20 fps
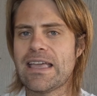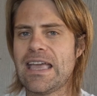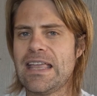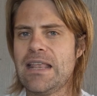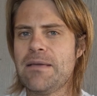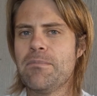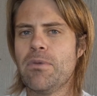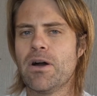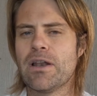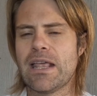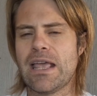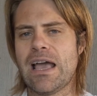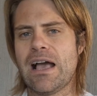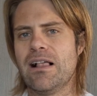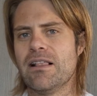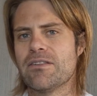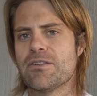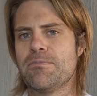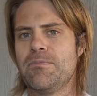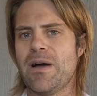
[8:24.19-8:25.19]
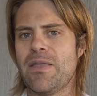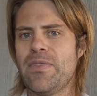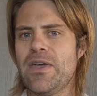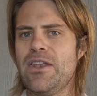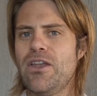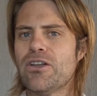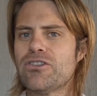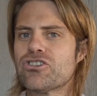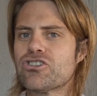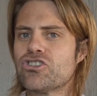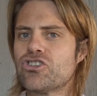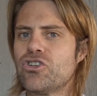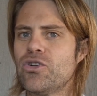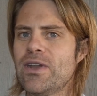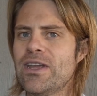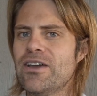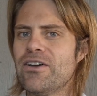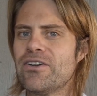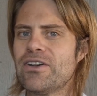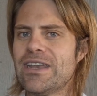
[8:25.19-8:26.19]
anybody else, but they're not
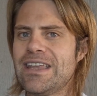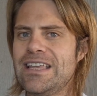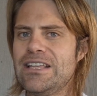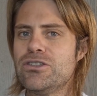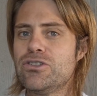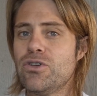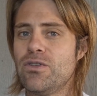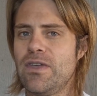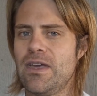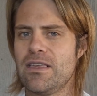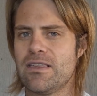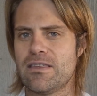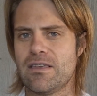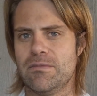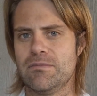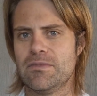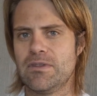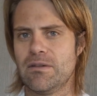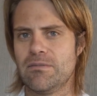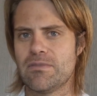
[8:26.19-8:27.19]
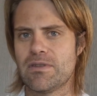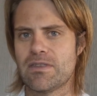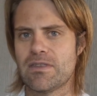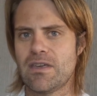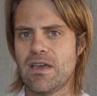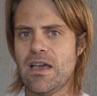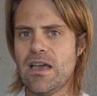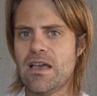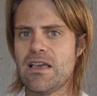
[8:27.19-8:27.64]
triggered into their symptoms.